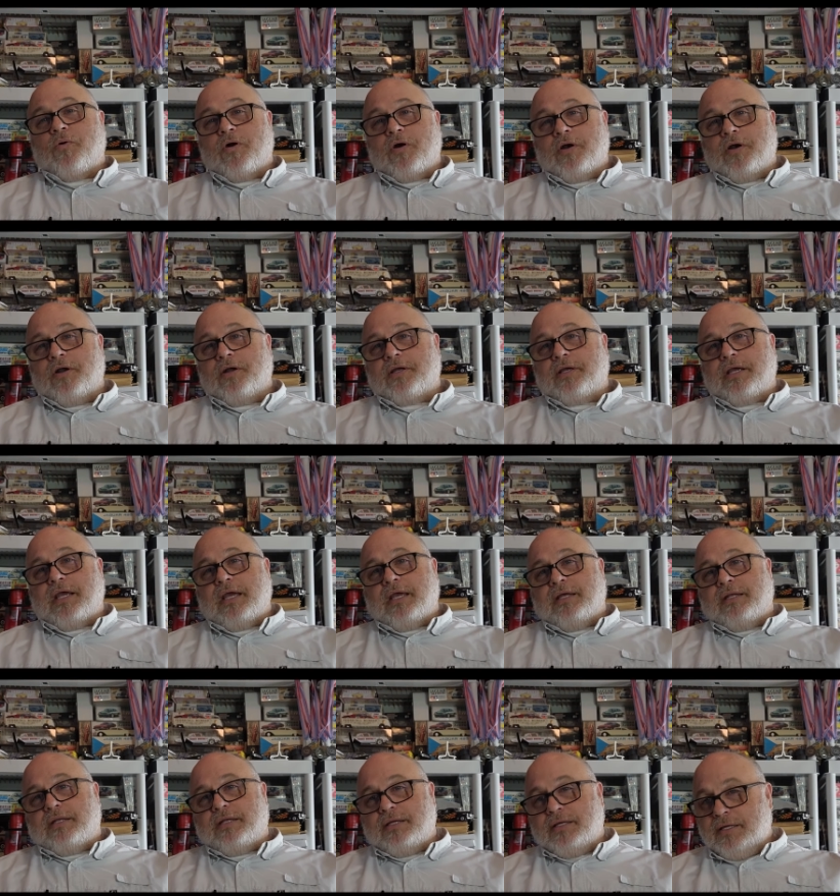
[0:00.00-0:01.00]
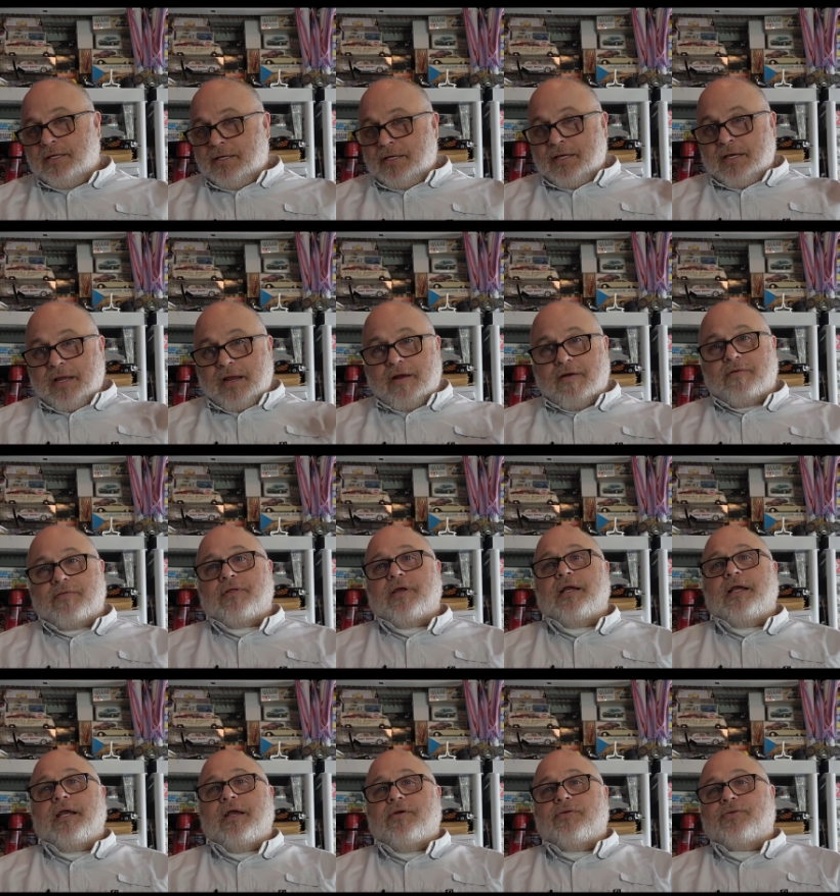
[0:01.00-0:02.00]
work and
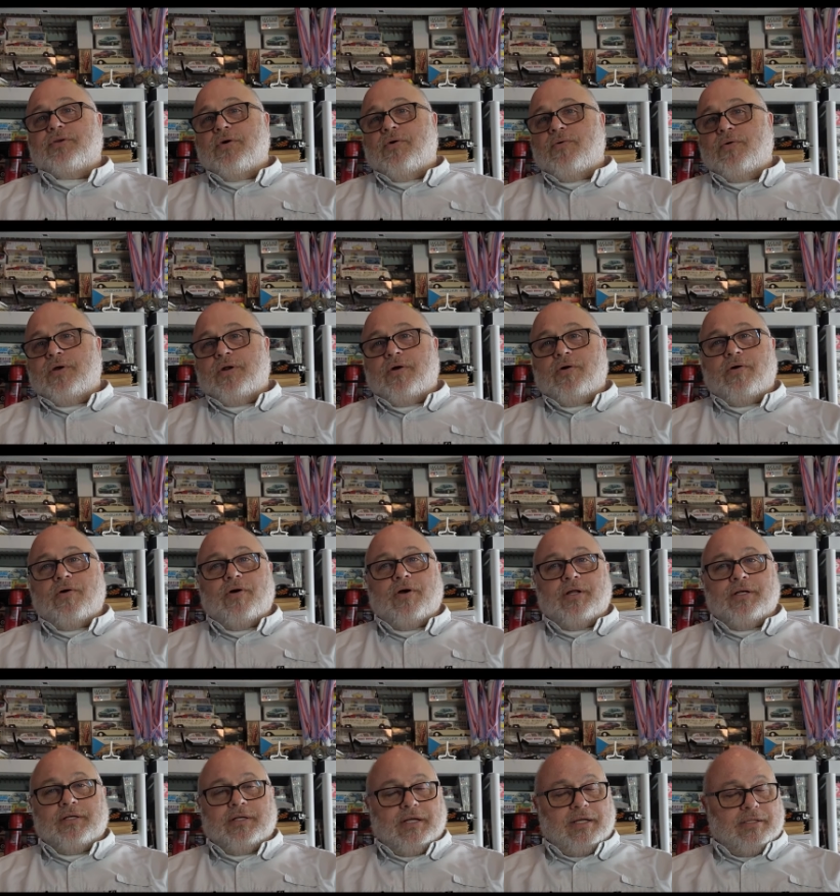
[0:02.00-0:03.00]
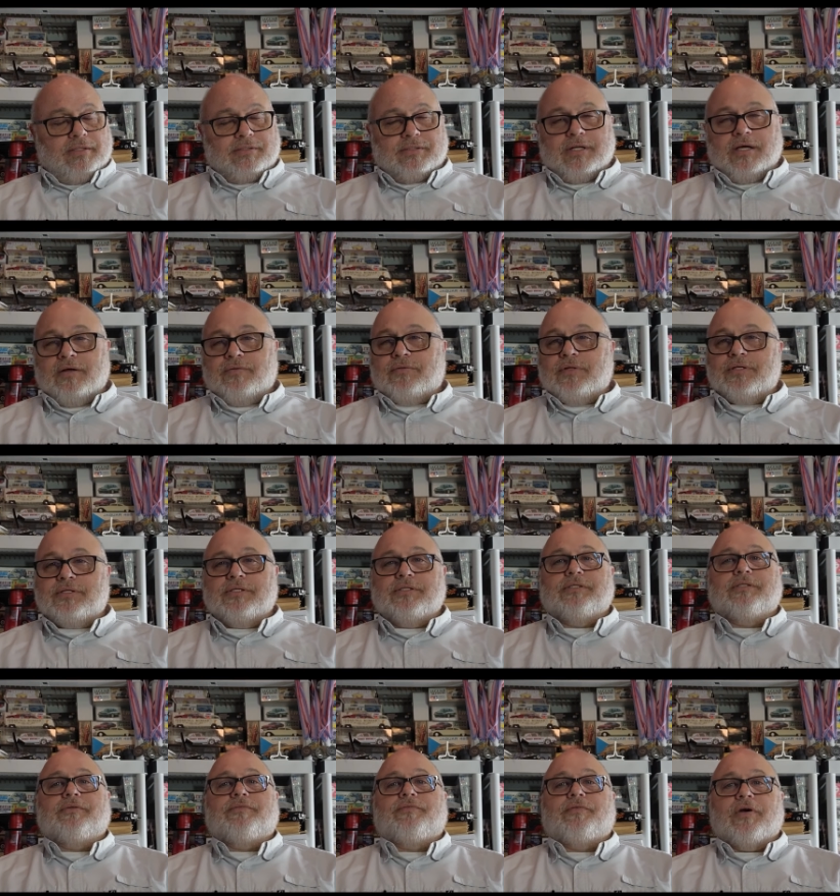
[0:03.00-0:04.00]
everything else going on and stuff, this
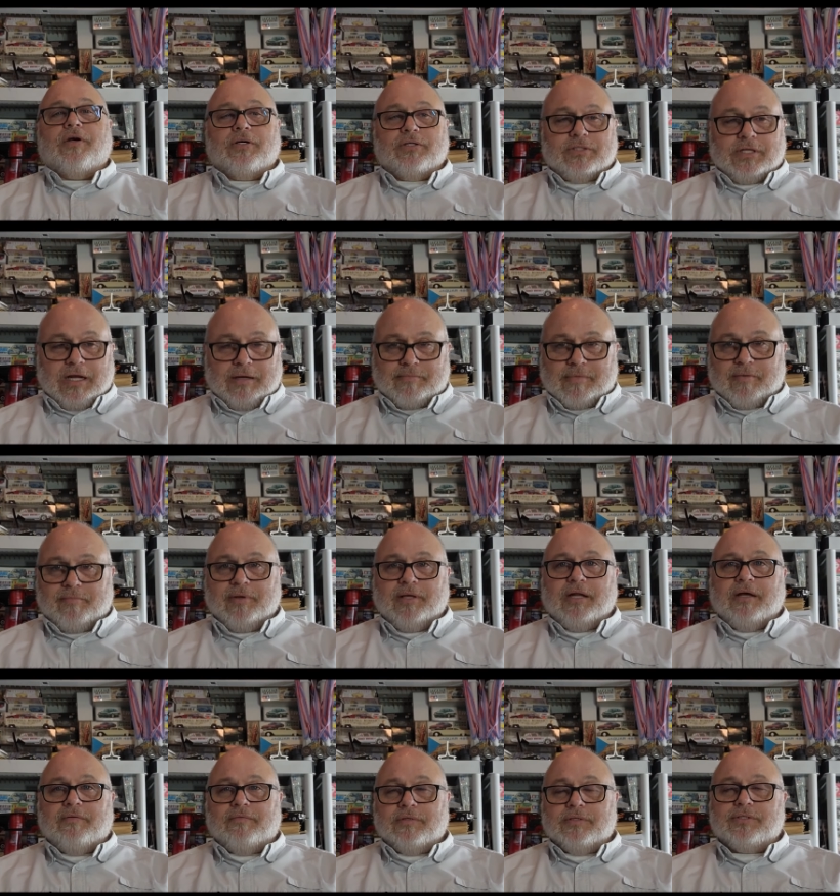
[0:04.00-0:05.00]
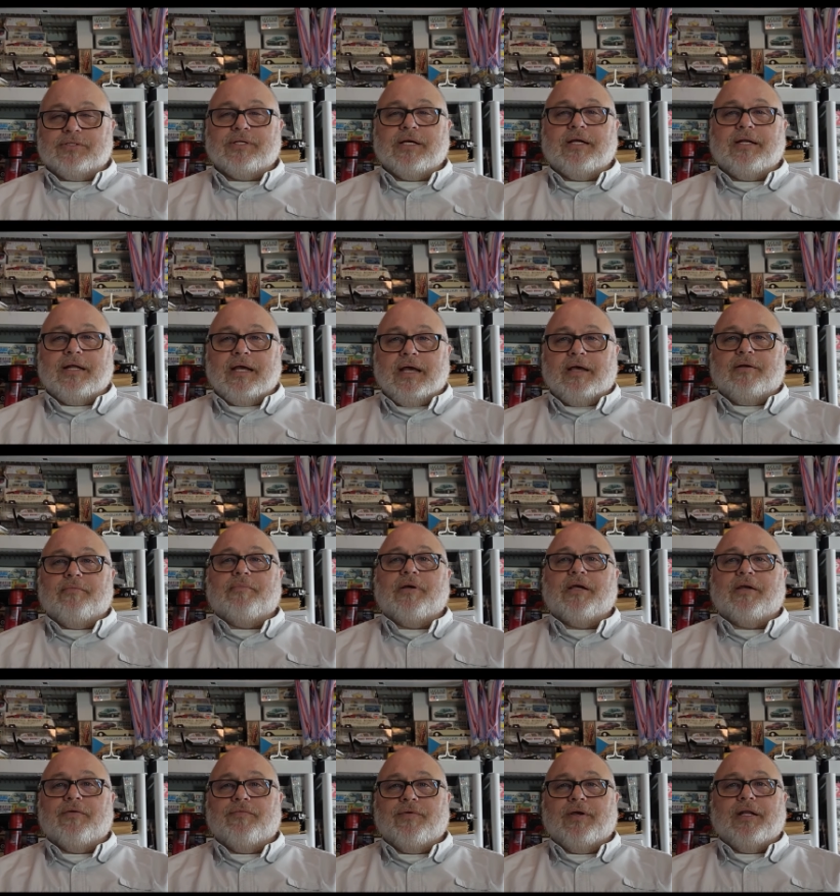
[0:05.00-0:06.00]
is the first time I've been able to sit down and
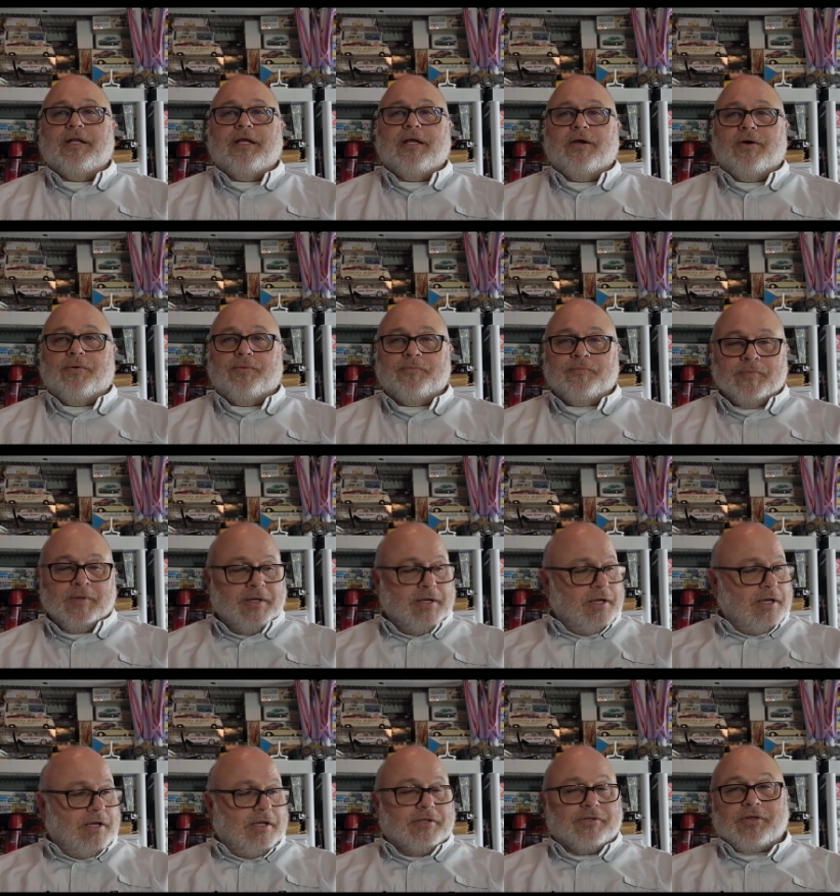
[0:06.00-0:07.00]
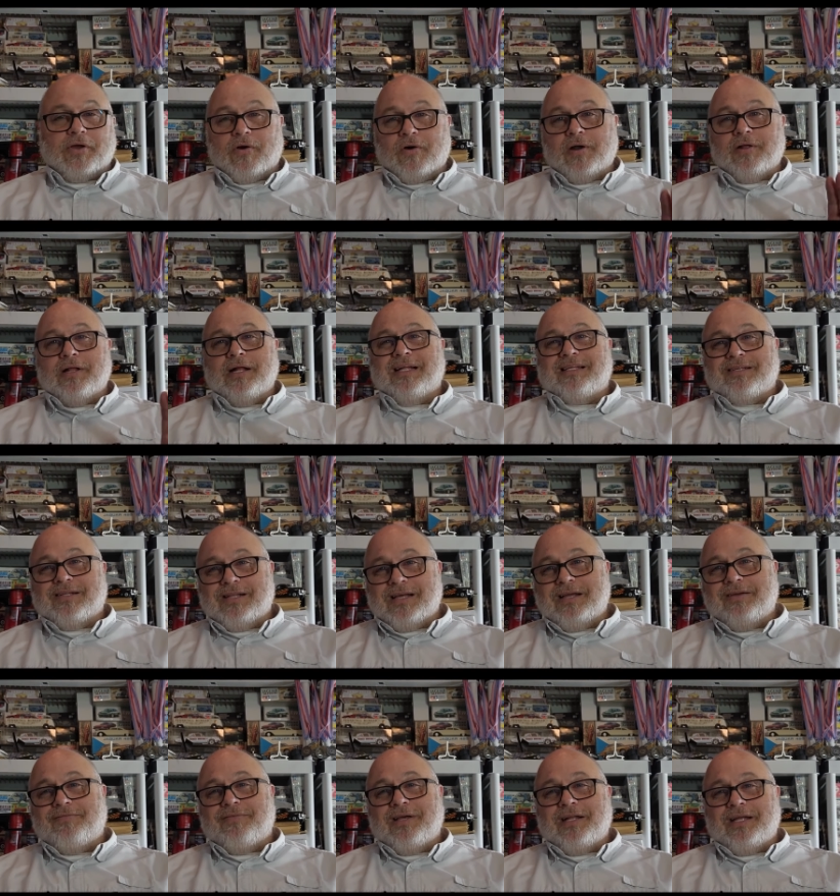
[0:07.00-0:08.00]
make a video. Sorry that it's a
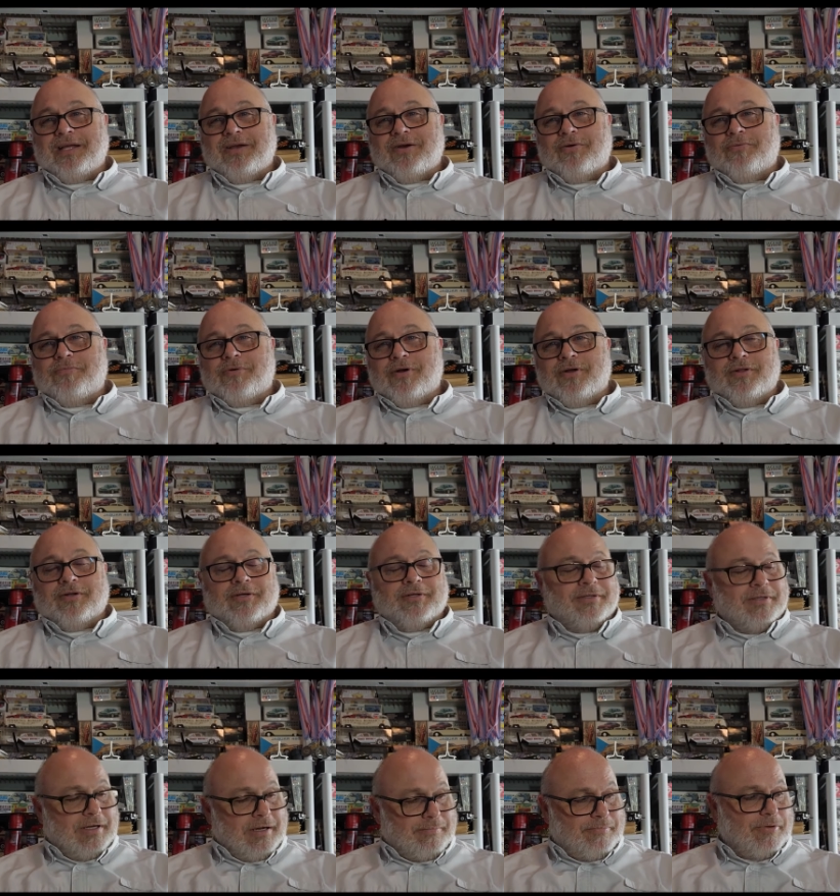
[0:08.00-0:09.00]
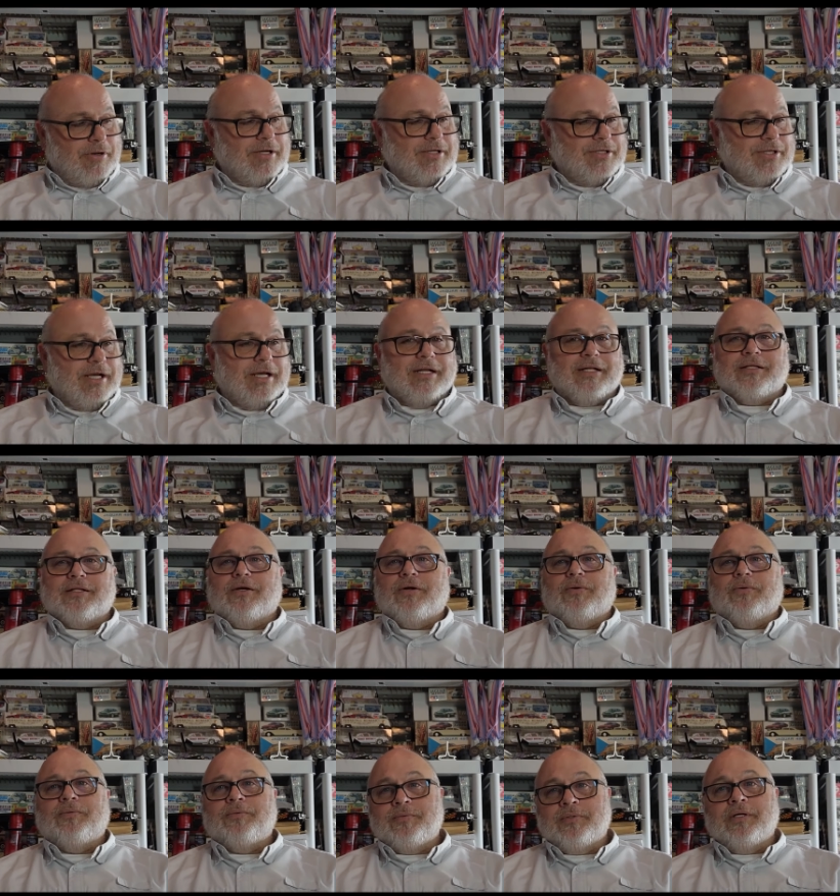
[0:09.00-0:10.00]
late video, brother. I appreciate it
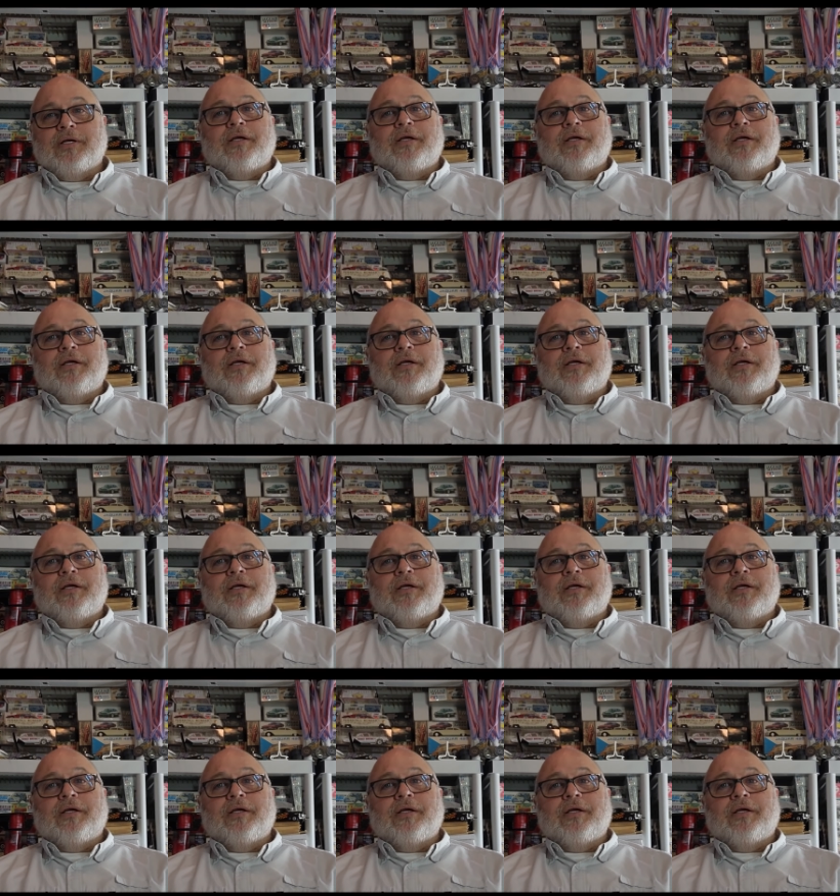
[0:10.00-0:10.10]
though,